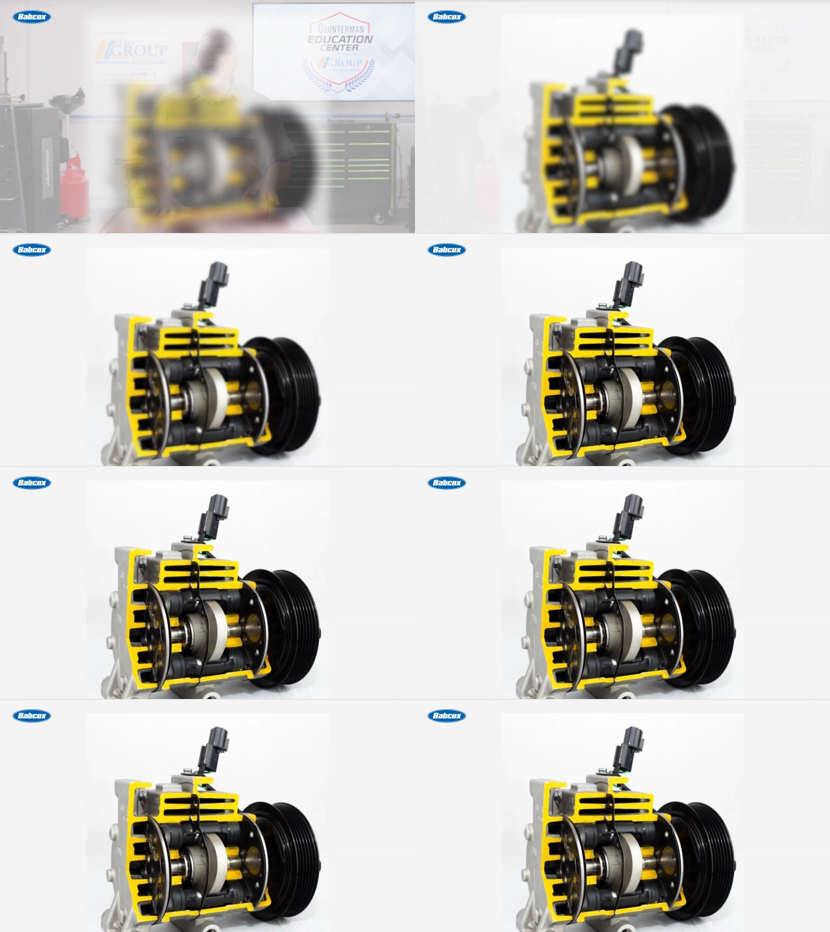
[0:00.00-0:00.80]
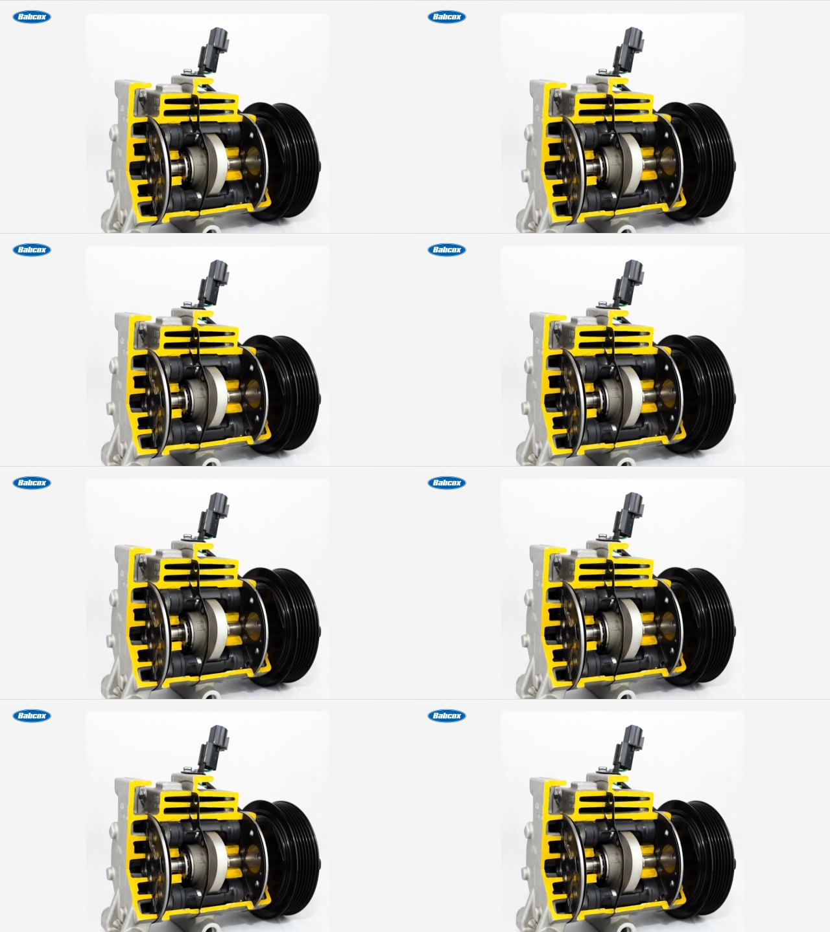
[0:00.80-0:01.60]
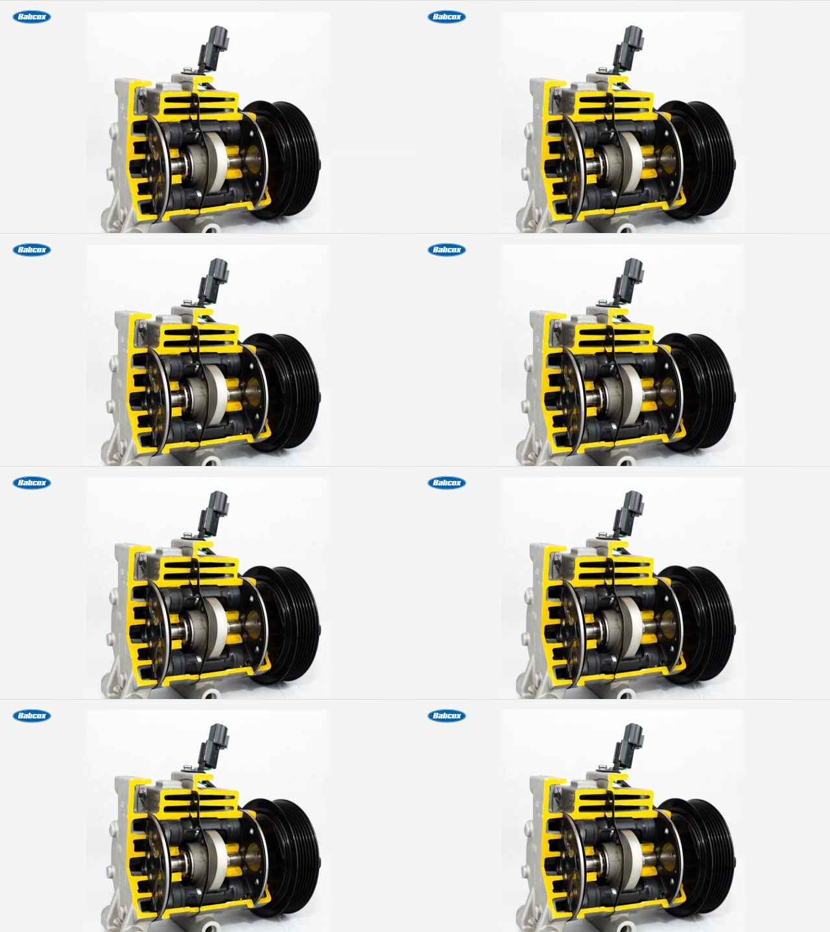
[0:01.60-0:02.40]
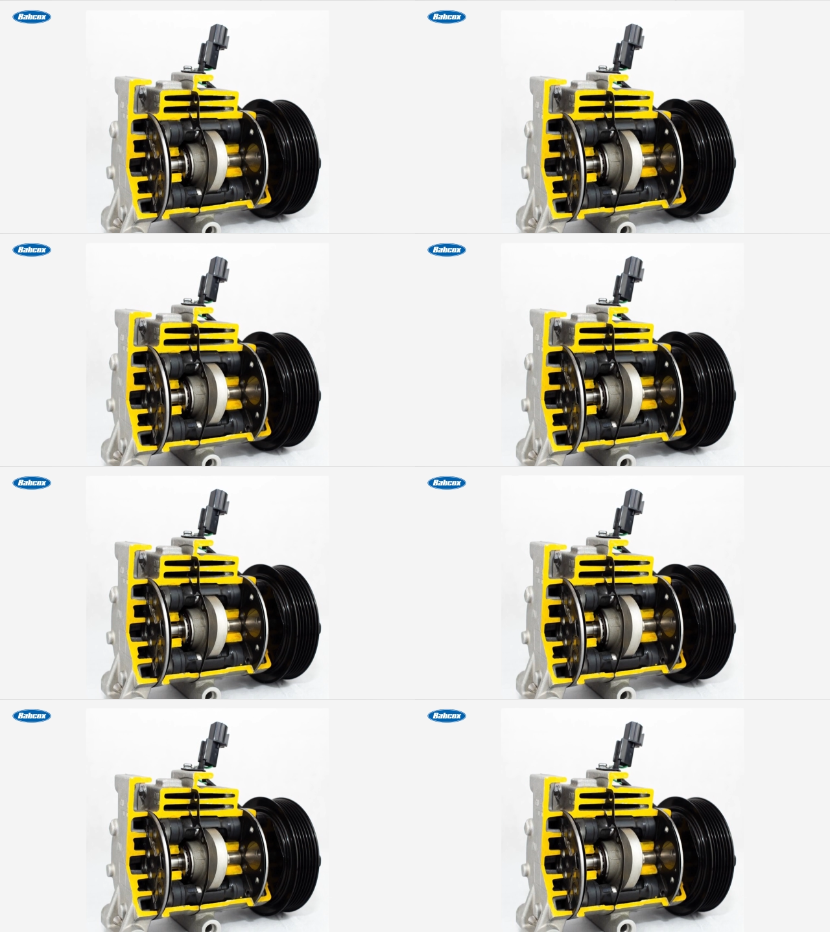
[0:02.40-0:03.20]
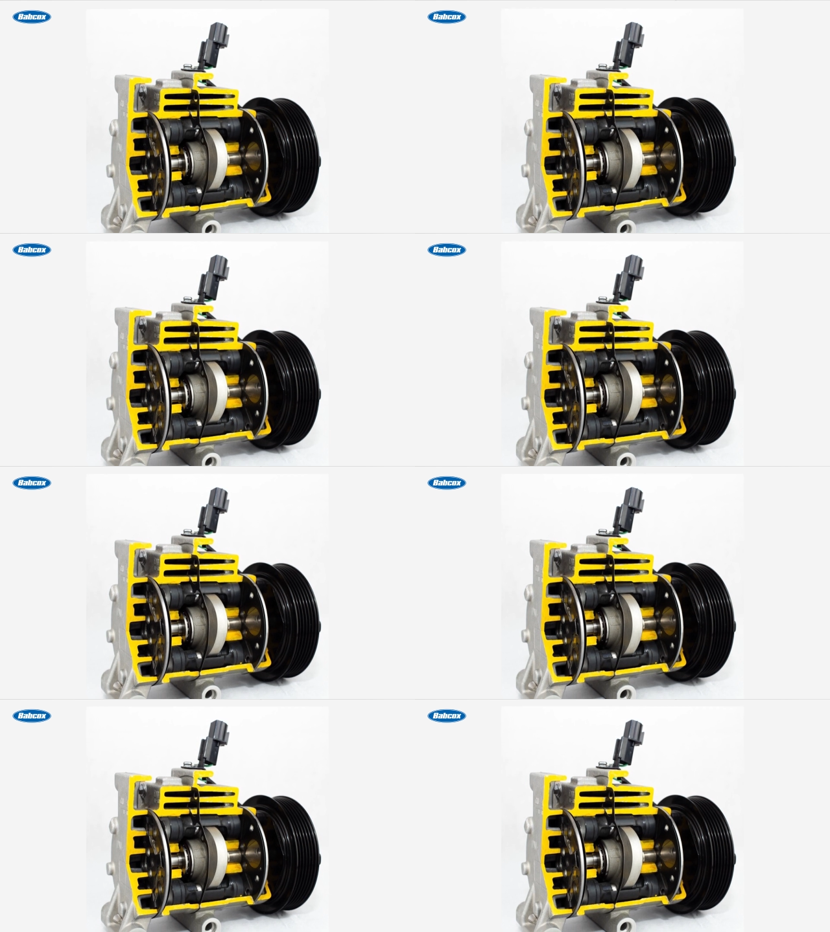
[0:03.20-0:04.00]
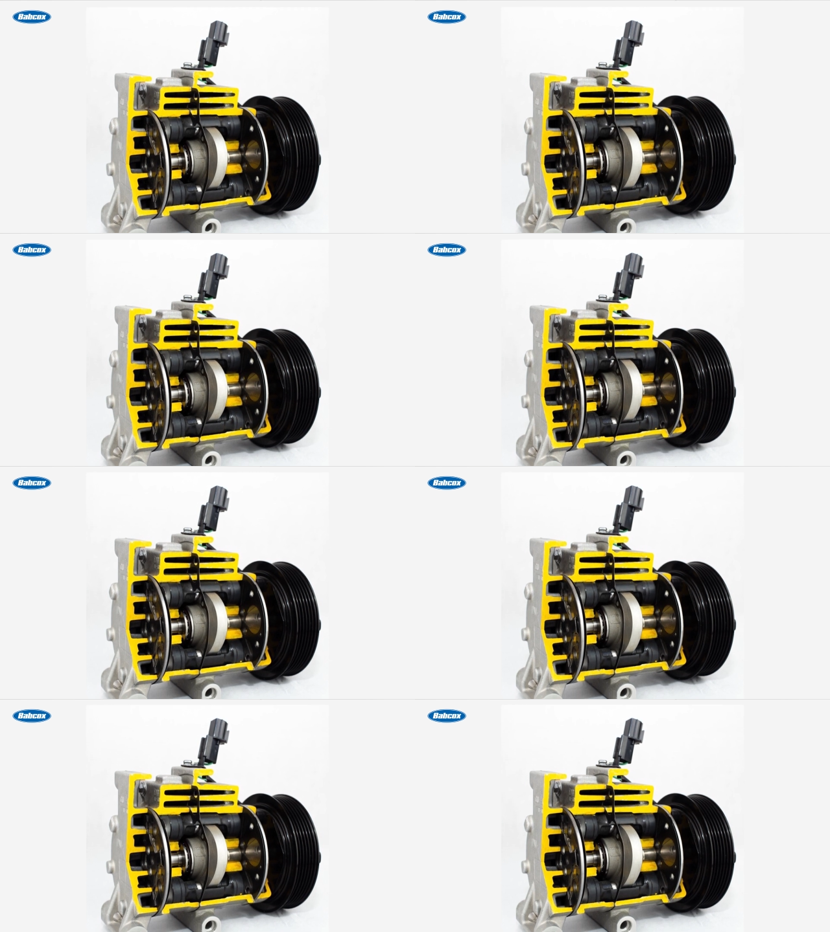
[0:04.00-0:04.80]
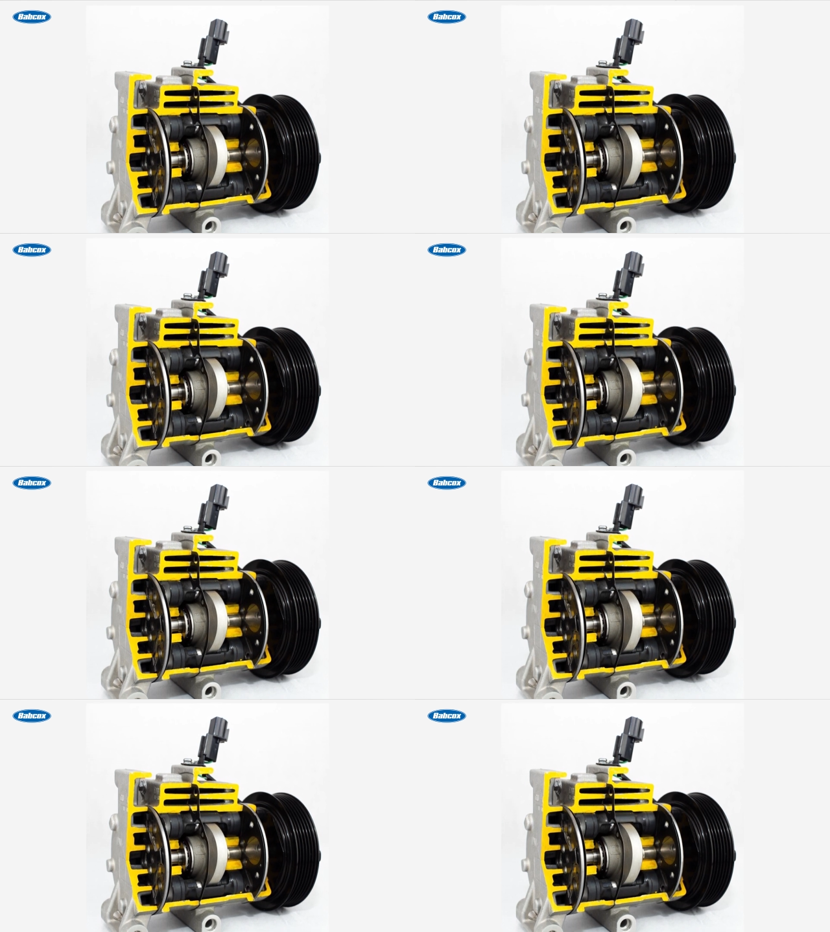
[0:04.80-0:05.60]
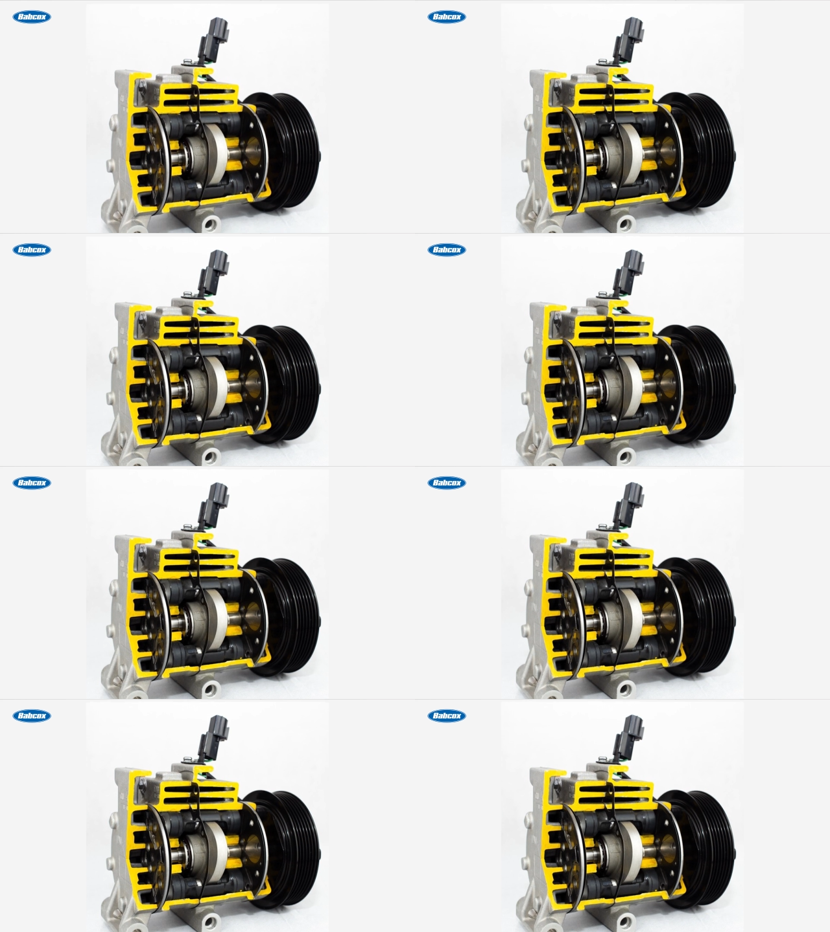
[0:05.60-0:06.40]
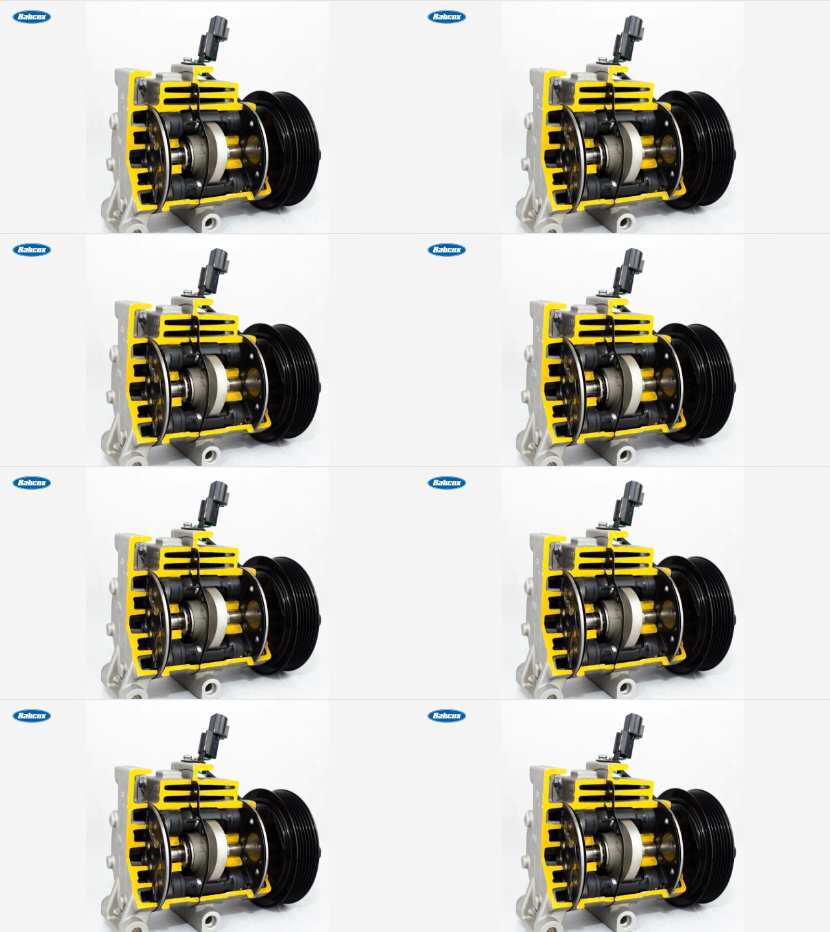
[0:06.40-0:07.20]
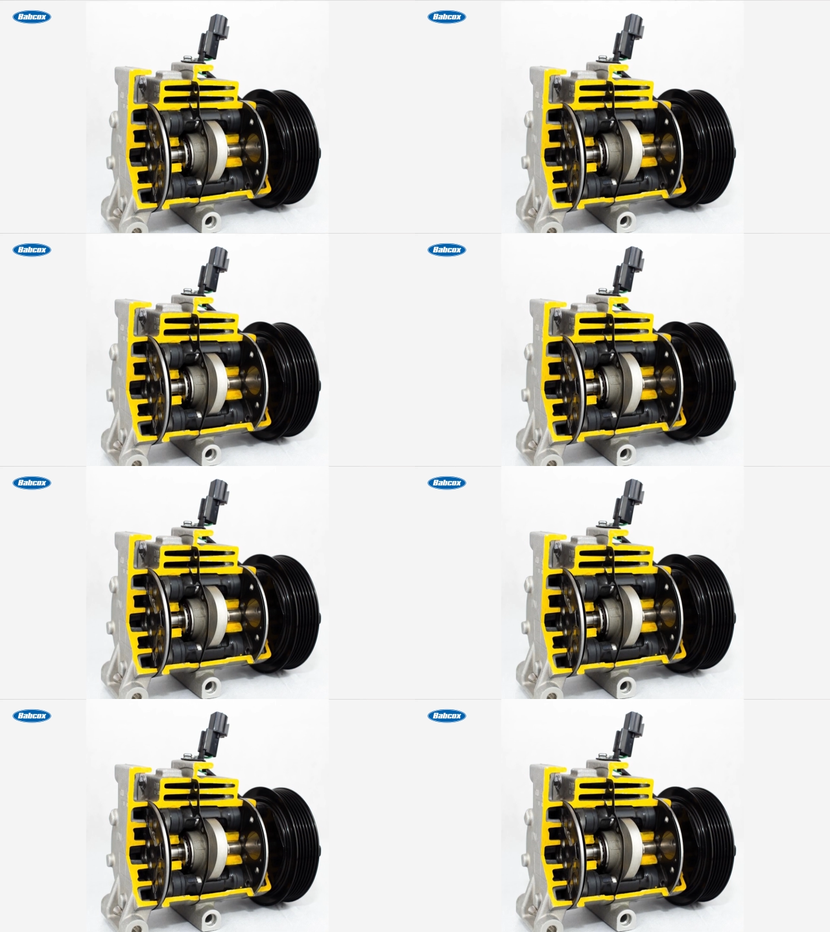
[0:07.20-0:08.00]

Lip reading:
[unreadable: no face in view]